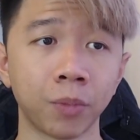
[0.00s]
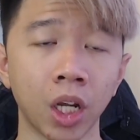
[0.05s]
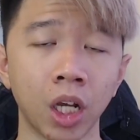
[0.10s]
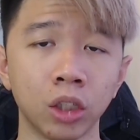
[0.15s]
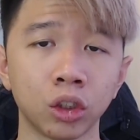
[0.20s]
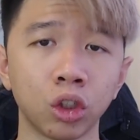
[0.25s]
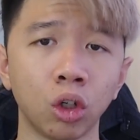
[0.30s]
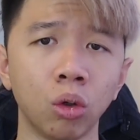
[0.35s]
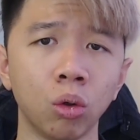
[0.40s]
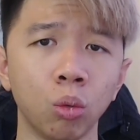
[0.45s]

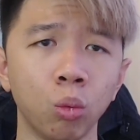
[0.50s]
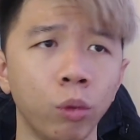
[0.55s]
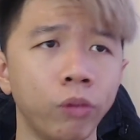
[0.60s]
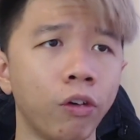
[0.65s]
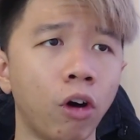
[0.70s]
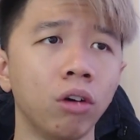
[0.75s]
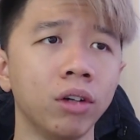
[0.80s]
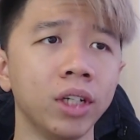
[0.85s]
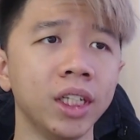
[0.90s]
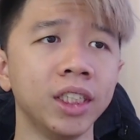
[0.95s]
So with
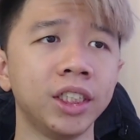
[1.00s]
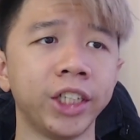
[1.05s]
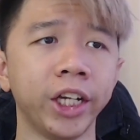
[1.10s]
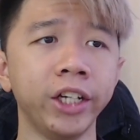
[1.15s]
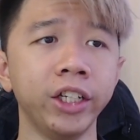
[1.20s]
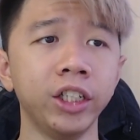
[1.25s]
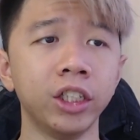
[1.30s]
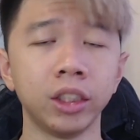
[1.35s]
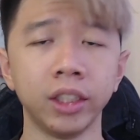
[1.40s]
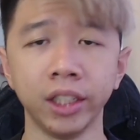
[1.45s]
all these
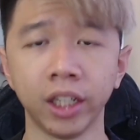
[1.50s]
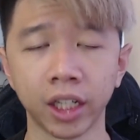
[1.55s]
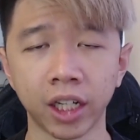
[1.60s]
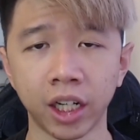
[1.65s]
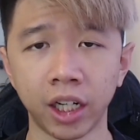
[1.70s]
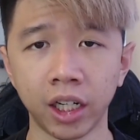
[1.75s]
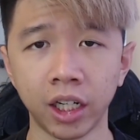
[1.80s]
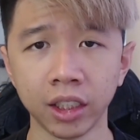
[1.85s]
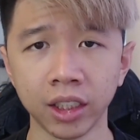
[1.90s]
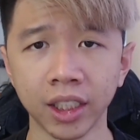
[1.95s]
changes in the
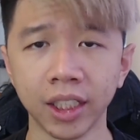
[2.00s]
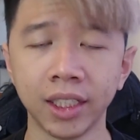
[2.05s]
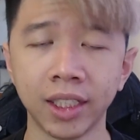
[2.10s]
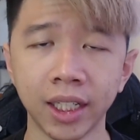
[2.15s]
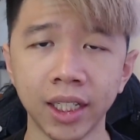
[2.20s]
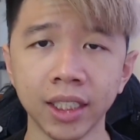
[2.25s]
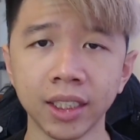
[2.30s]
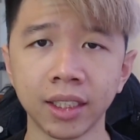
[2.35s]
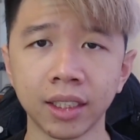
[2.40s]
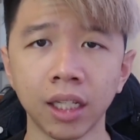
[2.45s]
cards, it
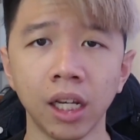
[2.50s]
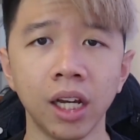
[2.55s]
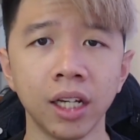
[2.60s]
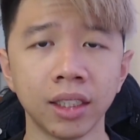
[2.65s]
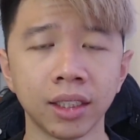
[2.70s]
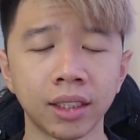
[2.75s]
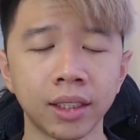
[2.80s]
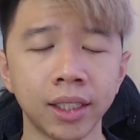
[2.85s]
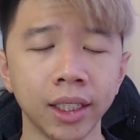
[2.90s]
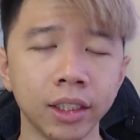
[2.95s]
does
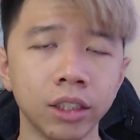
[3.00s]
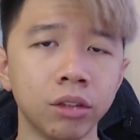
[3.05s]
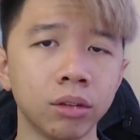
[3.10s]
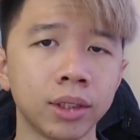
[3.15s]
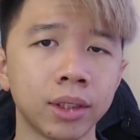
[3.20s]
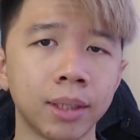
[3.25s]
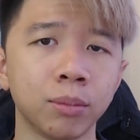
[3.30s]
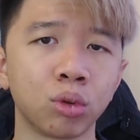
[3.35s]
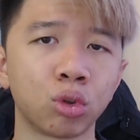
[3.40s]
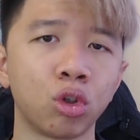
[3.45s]
signal
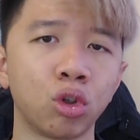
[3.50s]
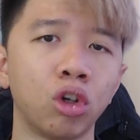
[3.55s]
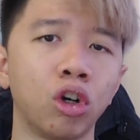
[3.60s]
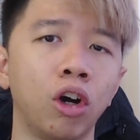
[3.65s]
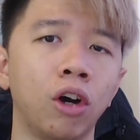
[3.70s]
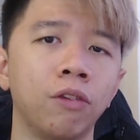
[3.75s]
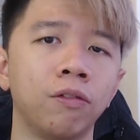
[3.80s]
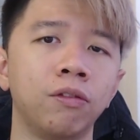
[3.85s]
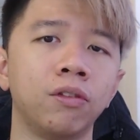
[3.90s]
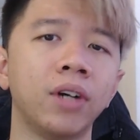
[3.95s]
some sort
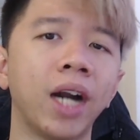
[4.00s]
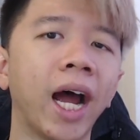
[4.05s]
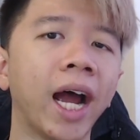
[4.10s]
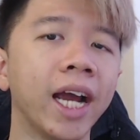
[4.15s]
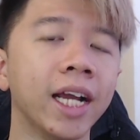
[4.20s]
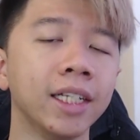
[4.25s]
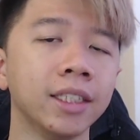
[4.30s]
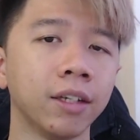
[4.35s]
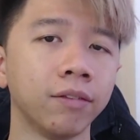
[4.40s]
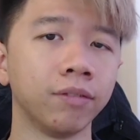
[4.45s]
of
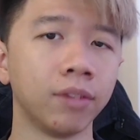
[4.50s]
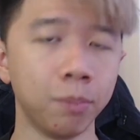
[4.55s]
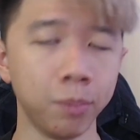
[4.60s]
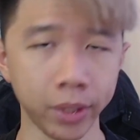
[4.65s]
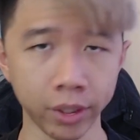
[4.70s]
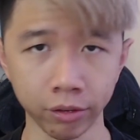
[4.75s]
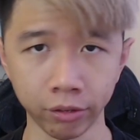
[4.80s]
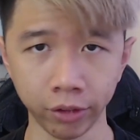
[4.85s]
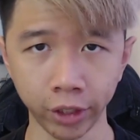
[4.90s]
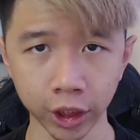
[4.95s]
rise of the
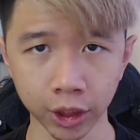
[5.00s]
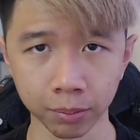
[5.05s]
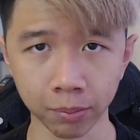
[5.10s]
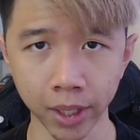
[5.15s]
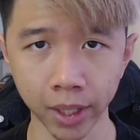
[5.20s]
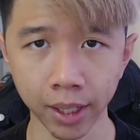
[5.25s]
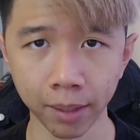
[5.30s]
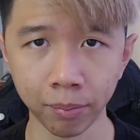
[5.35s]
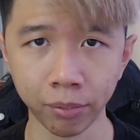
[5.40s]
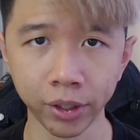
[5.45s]
mid-range
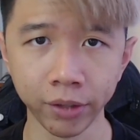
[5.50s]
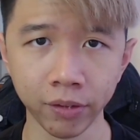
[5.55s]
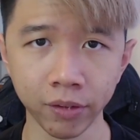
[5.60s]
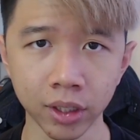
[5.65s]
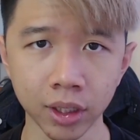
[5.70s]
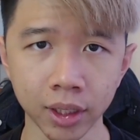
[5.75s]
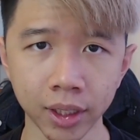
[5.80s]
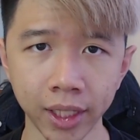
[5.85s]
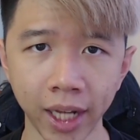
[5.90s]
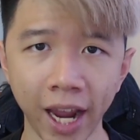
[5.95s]
meta.
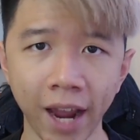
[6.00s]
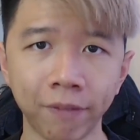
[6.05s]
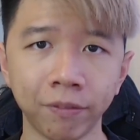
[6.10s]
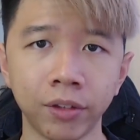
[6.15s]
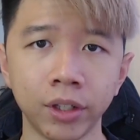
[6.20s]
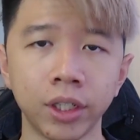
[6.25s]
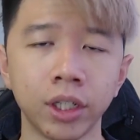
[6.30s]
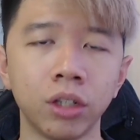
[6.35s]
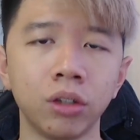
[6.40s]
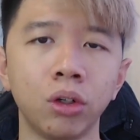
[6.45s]
Previously,
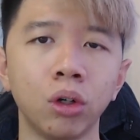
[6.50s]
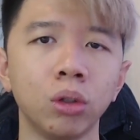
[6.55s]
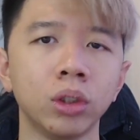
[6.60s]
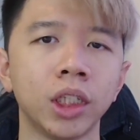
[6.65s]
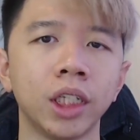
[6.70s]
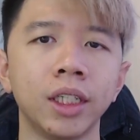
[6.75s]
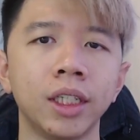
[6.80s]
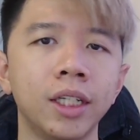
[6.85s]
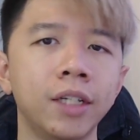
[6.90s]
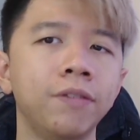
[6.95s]
after the
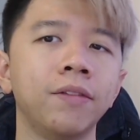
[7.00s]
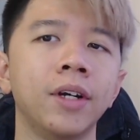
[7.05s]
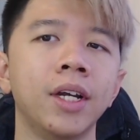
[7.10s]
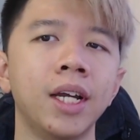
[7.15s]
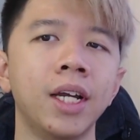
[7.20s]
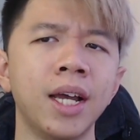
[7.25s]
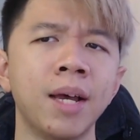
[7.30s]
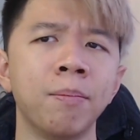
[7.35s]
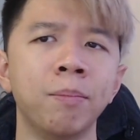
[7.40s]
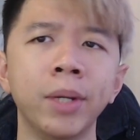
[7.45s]
Rosa nerf,
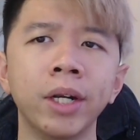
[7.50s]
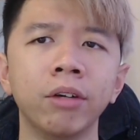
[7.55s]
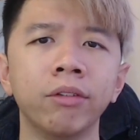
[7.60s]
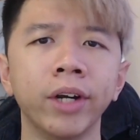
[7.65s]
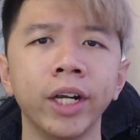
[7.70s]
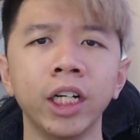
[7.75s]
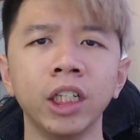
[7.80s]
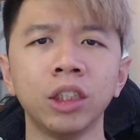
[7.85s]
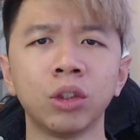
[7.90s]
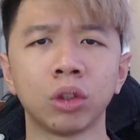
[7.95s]

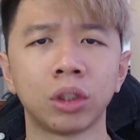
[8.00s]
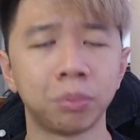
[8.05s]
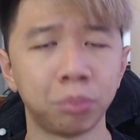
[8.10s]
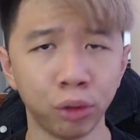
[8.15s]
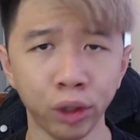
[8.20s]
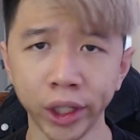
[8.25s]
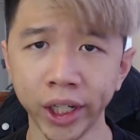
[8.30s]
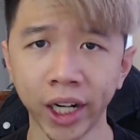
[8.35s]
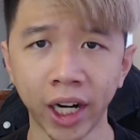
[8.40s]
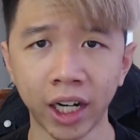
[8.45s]
mid-range was
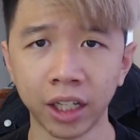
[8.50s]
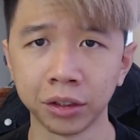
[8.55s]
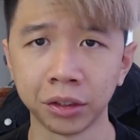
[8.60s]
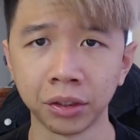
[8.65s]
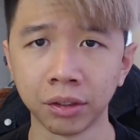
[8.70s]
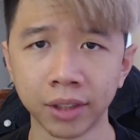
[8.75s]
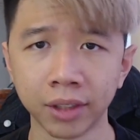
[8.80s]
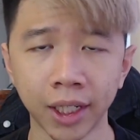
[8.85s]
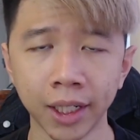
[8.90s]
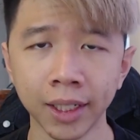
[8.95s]
pretty hard to
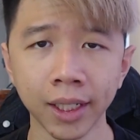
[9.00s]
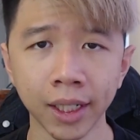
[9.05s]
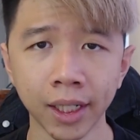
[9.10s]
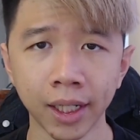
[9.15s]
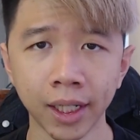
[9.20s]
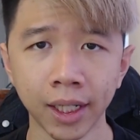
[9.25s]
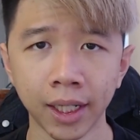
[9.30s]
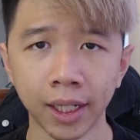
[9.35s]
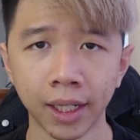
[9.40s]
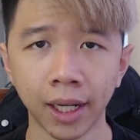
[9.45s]
run.
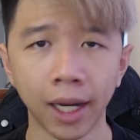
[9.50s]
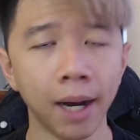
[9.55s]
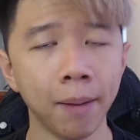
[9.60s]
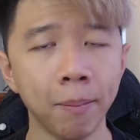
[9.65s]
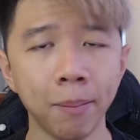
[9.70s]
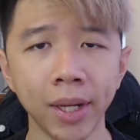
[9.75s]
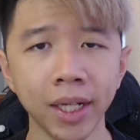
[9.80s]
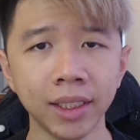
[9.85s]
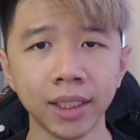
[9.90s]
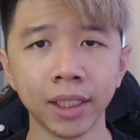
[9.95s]

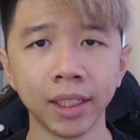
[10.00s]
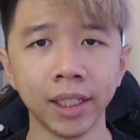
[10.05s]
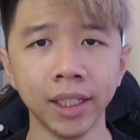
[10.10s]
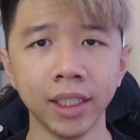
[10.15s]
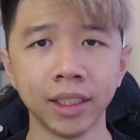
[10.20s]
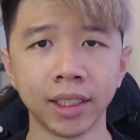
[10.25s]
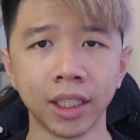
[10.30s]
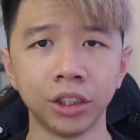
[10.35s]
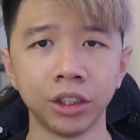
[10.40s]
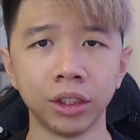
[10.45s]
Basically,
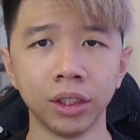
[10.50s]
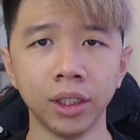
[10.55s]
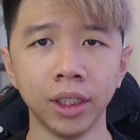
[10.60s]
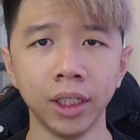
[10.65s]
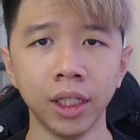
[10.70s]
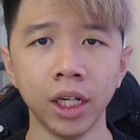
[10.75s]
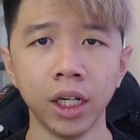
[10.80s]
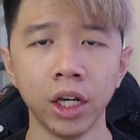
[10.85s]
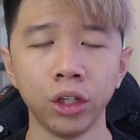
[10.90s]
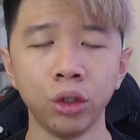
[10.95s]
essentially,
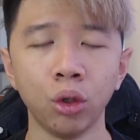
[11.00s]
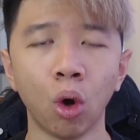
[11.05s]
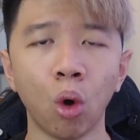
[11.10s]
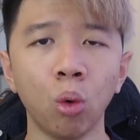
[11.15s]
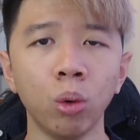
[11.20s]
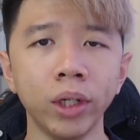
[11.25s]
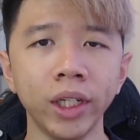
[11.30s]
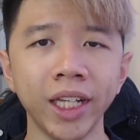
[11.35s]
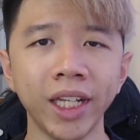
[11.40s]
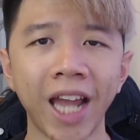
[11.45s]
you
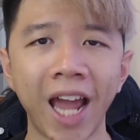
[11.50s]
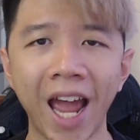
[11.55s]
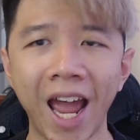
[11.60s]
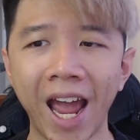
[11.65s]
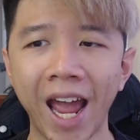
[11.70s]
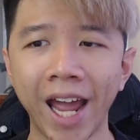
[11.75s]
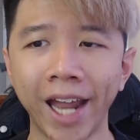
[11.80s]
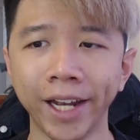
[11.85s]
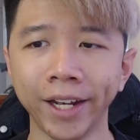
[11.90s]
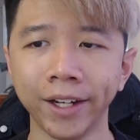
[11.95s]
only
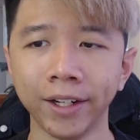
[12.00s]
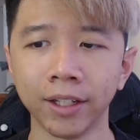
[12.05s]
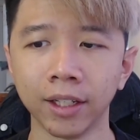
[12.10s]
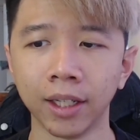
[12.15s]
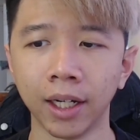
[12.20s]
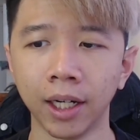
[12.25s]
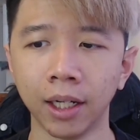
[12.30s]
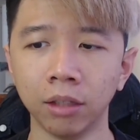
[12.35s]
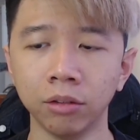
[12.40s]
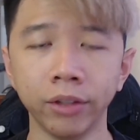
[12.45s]
had
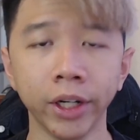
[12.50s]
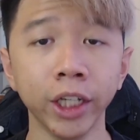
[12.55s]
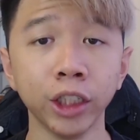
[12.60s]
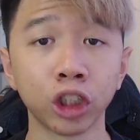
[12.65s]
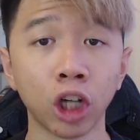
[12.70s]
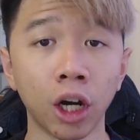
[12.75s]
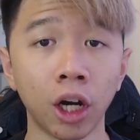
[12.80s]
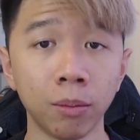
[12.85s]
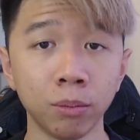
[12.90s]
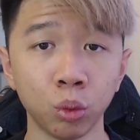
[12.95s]
rage
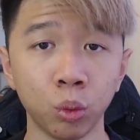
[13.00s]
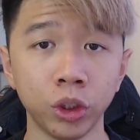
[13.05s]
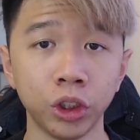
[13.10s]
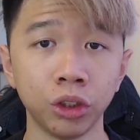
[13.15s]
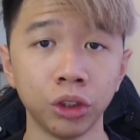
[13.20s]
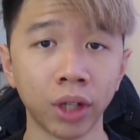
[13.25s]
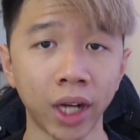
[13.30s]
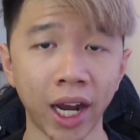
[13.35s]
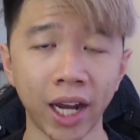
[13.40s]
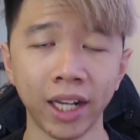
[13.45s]
comps,
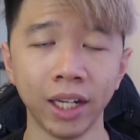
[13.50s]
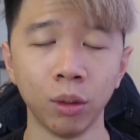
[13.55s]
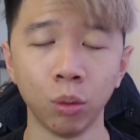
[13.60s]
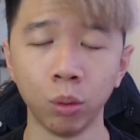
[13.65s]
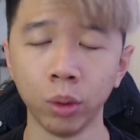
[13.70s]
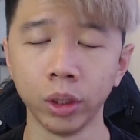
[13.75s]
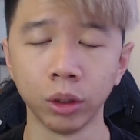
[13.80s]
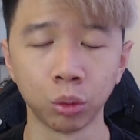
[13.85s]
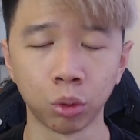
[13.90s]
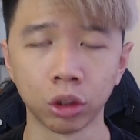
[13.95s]

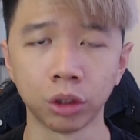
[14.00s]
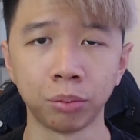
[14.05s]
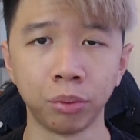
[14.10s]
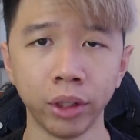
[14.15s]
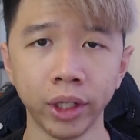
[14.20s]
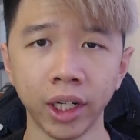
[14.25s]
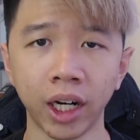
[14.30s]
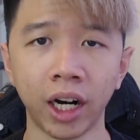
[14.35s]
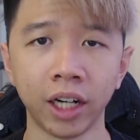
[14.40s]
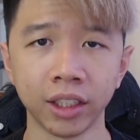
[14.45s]
which was
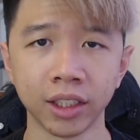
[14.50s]
pretty hard to